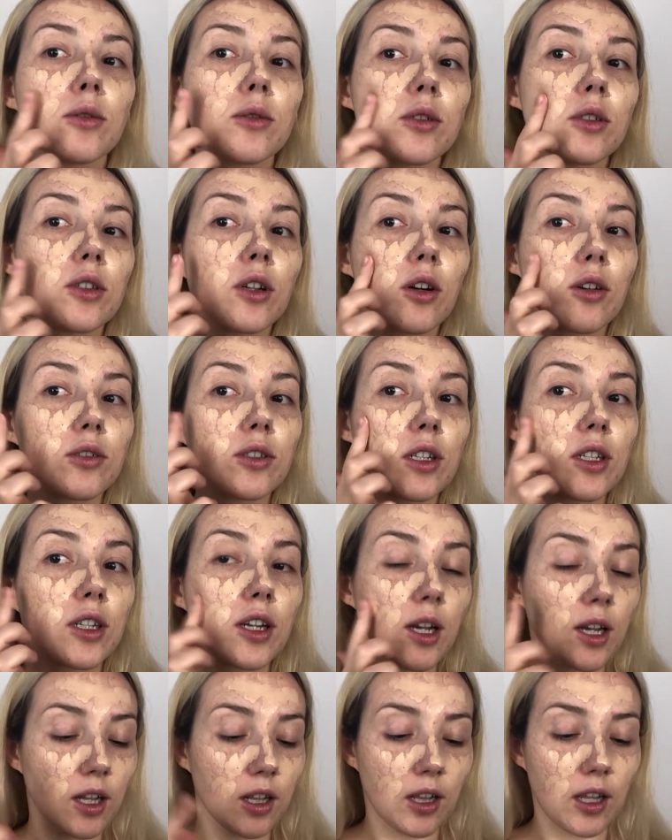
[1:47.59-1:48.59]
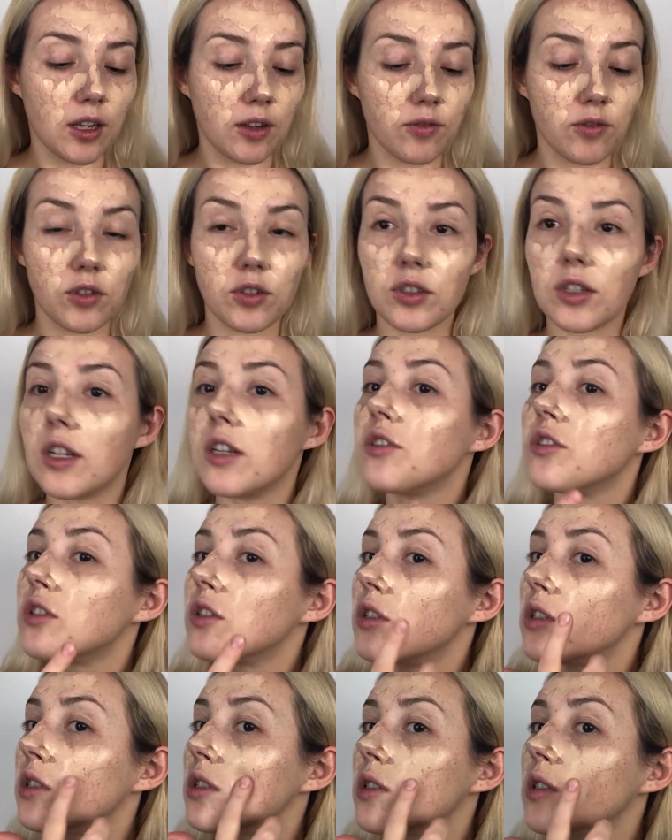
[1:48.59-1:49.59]
you would know that I like
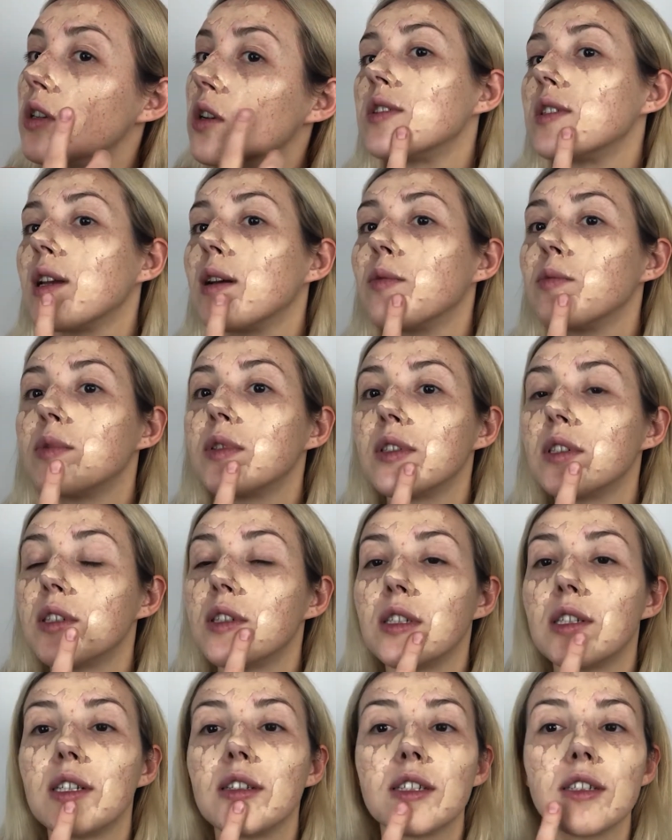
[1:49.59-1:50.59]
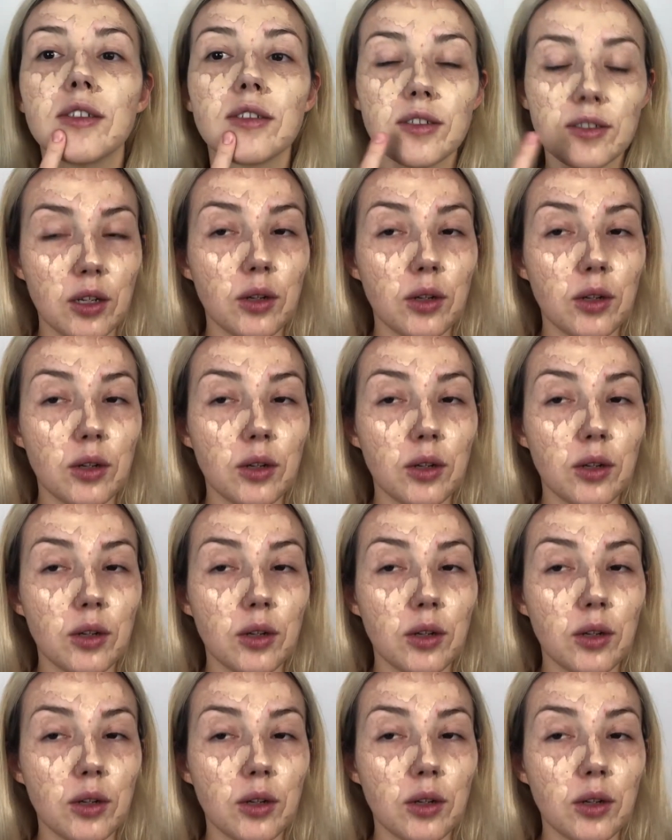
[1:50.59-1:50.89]
foundations with something in it.